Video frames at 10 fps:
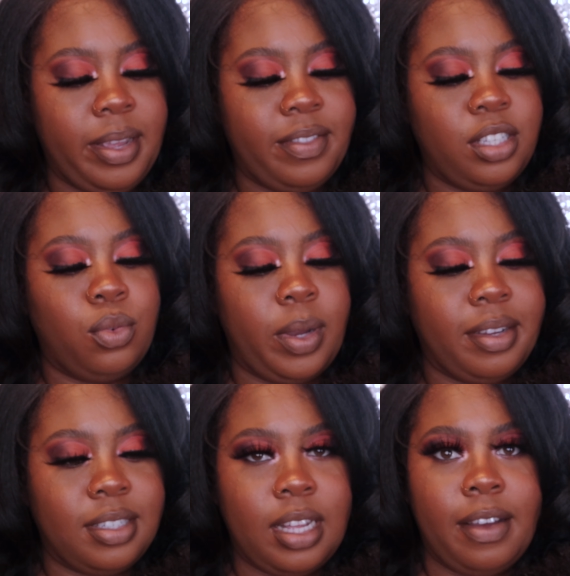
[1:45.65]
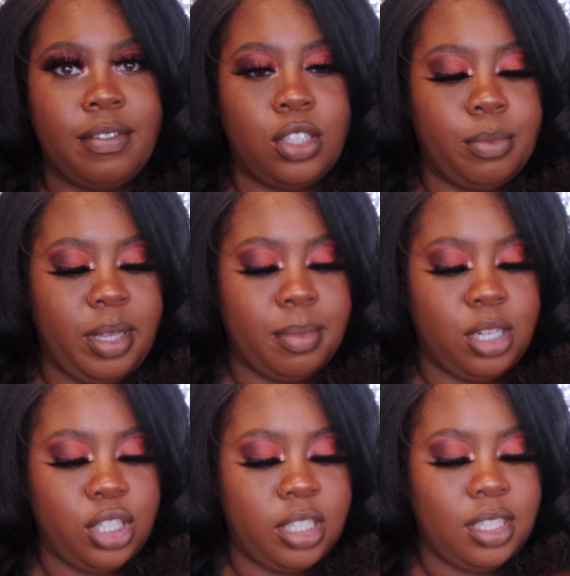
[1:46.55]
gonna give these away because I have so many
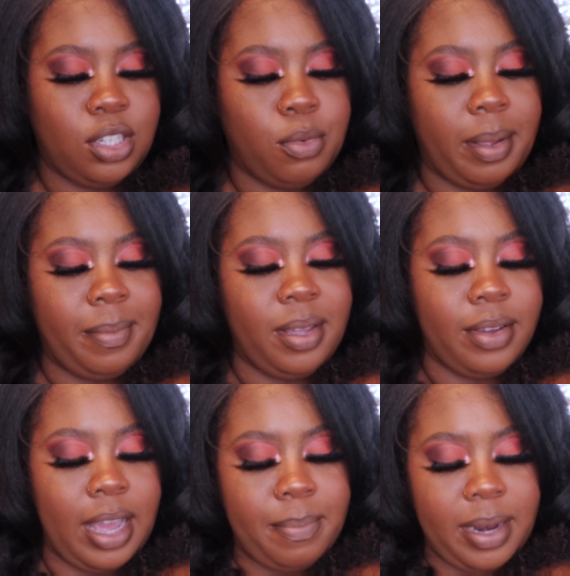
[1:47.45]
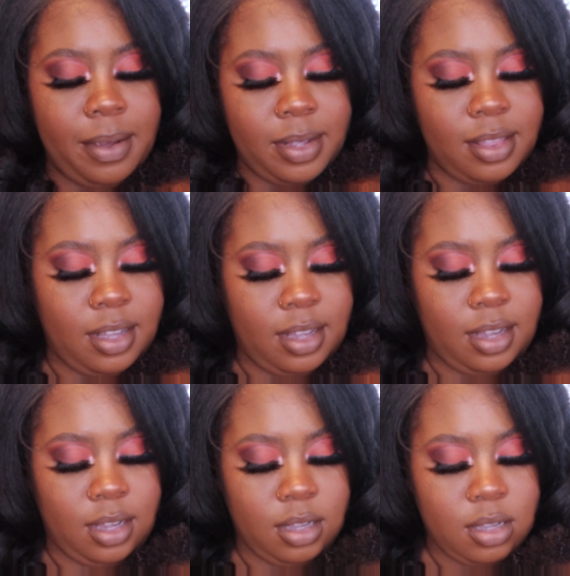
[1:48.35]
brushes. No, baby, you can't play with me.